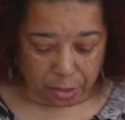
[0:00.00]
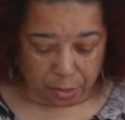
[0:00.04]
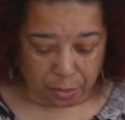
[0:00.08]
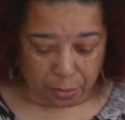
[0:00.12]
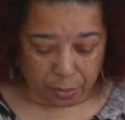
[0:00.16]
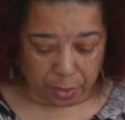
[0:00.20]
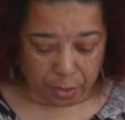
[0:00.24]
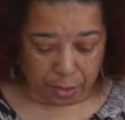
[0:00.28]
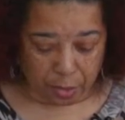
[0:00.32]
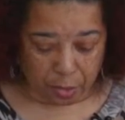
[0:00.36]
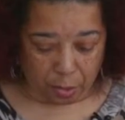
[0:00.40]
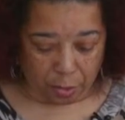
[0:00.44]

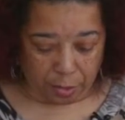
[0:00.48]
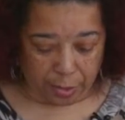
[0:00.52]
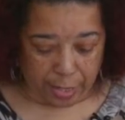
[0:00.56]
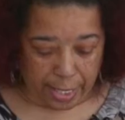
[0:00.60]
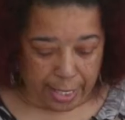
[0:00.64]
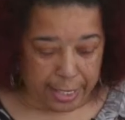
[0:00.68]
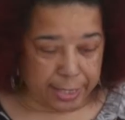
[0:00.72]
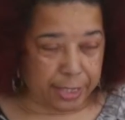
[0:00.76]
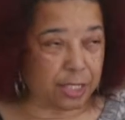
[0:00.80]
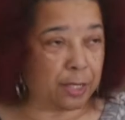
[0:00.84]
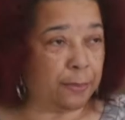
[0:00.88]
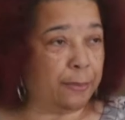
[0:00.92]
when Laura
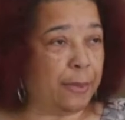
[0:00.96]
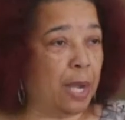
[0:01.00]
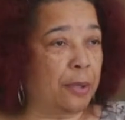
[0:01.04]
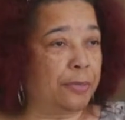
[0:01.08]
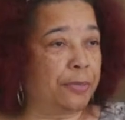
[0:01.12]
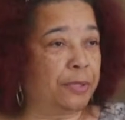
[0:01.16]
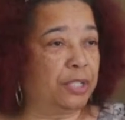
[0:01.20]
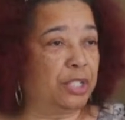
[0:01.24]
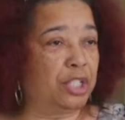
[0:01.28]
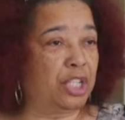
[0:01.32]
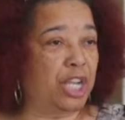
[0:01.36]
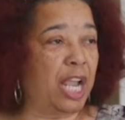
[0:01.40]
asked about
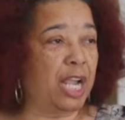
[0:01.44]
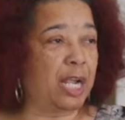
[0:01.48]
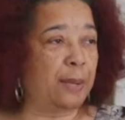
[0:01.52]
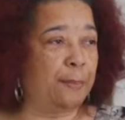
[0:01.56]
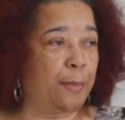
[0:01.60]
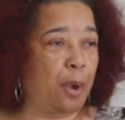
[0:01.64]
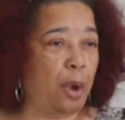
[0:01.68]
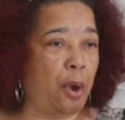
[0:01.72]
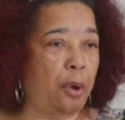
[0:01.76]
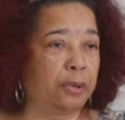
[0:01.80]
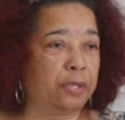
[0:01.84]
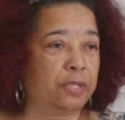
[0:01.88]
the check
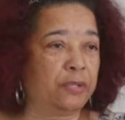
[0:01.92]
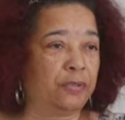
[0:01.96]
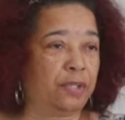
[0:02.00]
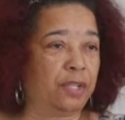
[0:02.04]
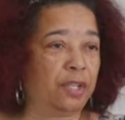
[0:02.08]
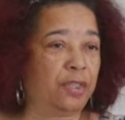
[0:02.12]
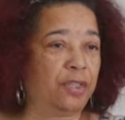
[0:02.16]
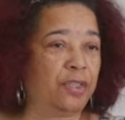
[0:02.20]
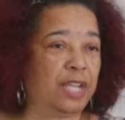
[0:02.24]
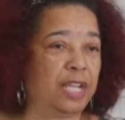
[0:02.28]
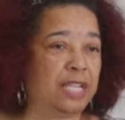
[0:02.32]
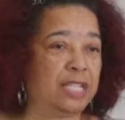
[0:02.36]
marks for
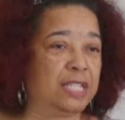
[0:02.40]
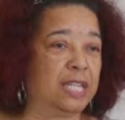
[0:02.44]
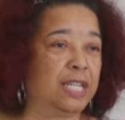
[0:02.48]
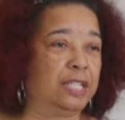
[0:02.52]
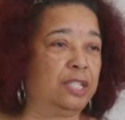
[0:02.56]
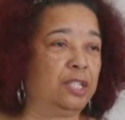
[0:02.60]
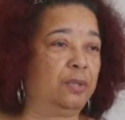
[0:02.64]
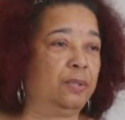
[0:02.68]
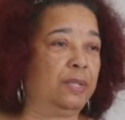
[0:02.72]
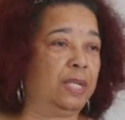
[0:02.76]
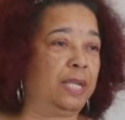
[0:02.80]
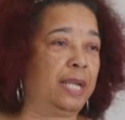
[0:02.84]
the things
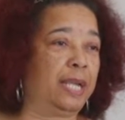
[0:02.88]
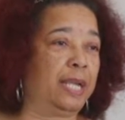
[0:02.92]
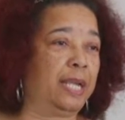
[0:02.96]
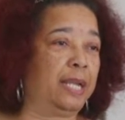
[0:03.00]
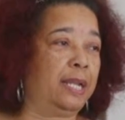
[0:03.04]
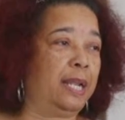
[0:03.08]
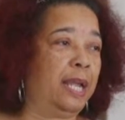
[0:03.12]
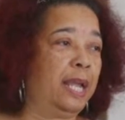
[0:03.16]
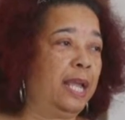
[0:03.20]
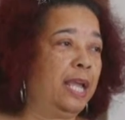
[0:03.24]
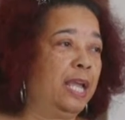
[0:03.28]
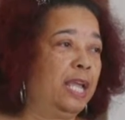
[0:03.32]
that you
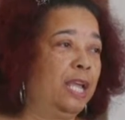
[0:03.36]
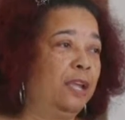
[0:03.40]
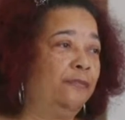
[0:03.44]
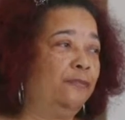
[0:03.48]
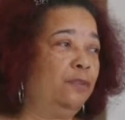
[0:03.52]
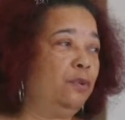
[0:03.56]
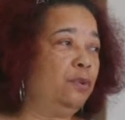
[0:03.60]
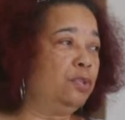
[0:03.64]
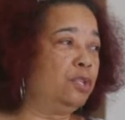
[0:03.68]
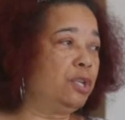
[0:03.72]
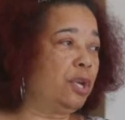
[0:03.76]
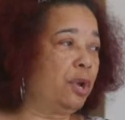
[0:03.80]
did, if
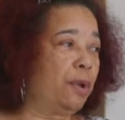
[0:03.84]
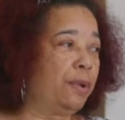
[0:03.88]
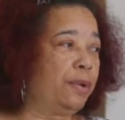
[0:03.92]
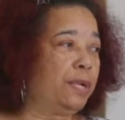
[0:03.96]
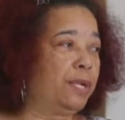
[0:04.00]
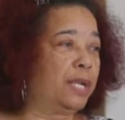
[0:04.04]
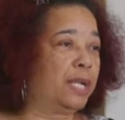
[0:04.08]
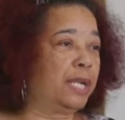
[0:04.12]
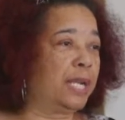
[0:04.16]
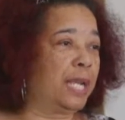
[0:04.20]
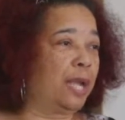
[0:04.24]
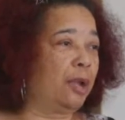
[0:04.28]
you turn
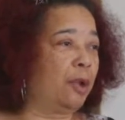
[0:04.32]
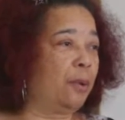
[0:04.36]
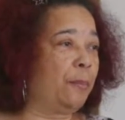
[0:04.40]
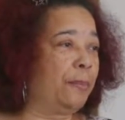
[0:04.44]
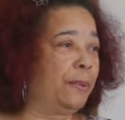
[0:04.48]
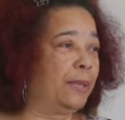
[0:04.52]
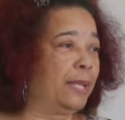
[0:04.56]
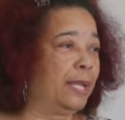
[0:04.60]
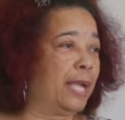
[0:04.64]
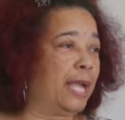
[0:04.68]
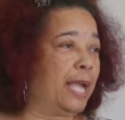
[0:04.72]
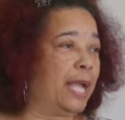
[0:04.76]
in a care
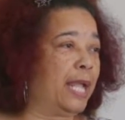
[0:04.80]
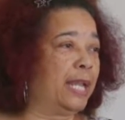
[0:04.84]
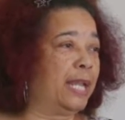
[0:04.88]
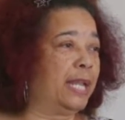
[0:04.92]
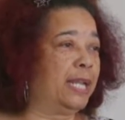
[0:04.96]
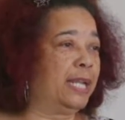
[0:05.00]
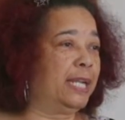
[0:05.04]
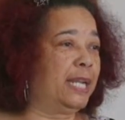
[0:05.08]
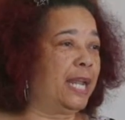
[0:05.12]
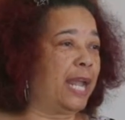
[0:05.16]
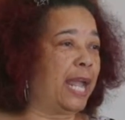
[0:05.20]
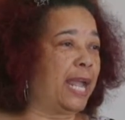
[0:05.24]
plan
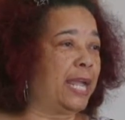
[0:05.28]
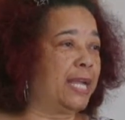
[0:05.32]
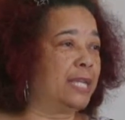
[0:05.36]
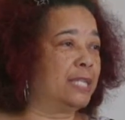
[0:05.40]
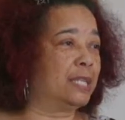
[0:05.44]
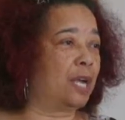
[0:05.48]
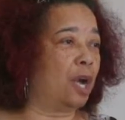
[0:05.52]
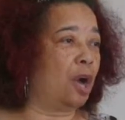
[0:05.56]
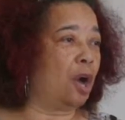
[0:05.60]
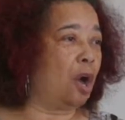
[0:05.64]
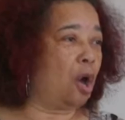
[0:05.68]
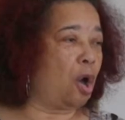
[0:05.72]
and it
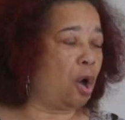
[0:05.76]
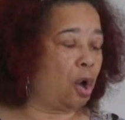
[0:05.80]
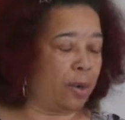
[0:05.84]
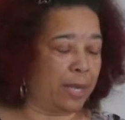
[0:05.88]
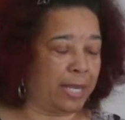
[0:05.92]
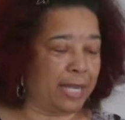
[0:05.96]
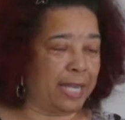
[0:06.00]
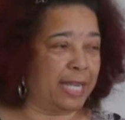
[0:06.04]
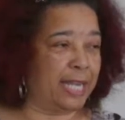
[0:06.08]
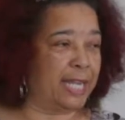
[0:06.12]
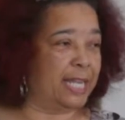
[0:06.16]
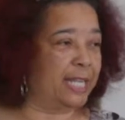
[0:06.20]
has all
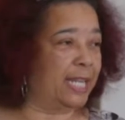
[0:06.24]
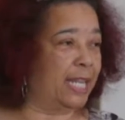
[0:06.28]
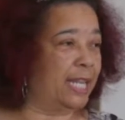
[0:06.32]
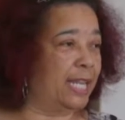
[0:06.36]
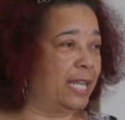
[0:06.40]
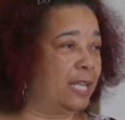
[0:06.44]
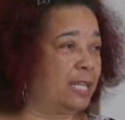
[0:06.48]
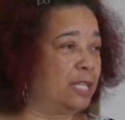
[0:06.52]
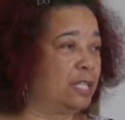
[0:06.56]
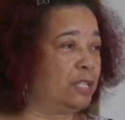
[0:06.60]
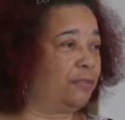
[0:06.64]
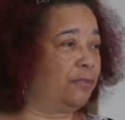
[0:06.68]

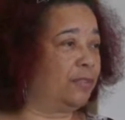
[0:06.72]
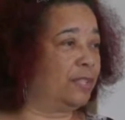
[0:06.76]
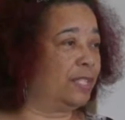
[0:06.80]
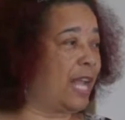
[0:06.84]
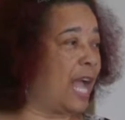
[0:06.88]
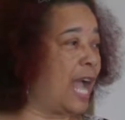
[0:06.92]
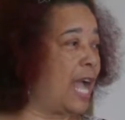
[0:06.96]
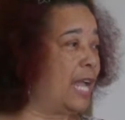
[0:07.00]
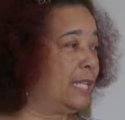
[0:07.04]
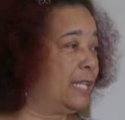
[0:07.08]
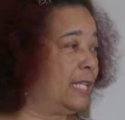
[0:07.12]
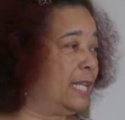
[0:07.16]
NNs for
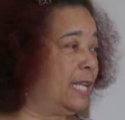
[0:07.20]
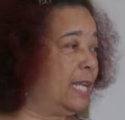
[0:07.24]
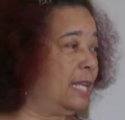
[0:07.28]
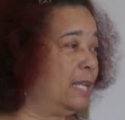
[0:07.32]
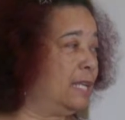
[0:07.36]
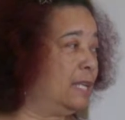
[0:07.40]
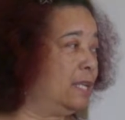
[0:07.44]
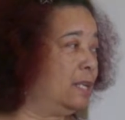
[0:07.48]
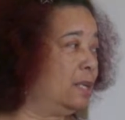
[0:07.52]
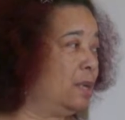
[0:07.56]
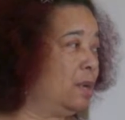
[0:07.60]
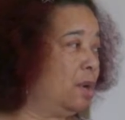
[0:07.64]
not
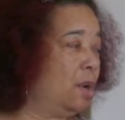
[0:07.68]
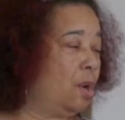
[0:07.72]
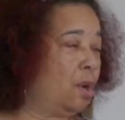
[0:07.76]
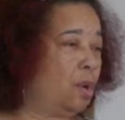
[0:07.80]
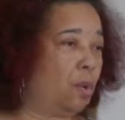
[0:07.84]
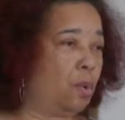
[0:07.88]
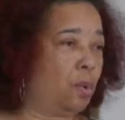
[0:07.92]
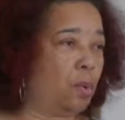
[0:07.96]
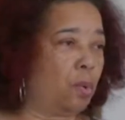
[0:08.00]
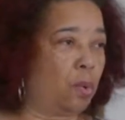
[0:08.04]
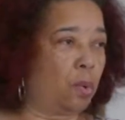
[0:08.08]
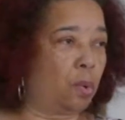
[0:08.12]
needed
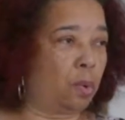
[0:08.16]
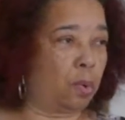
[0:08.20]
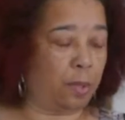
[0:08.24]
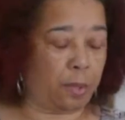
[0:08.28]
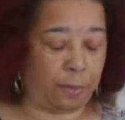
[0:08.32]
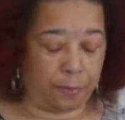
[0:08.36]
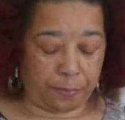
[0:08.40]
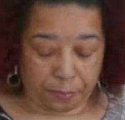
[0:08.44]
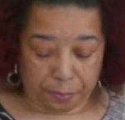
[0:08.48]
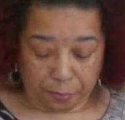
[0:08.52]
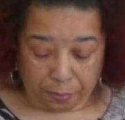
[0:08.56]
or